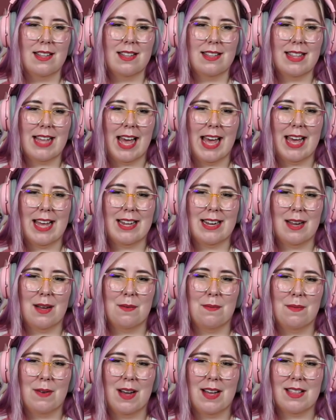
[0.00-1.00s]
that
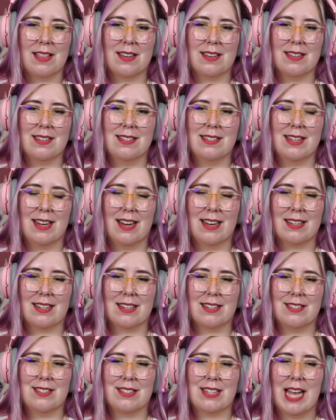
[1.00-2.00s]
a father and
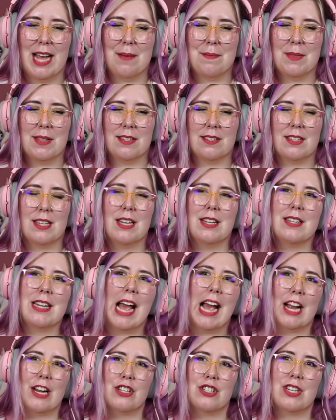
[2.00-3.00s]
daughter just have, this
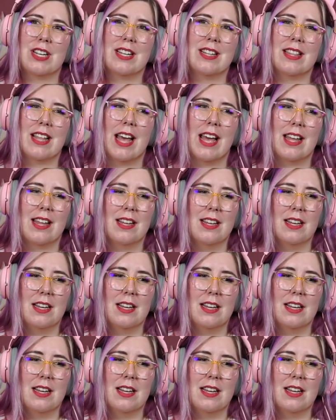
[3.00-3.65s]
connection that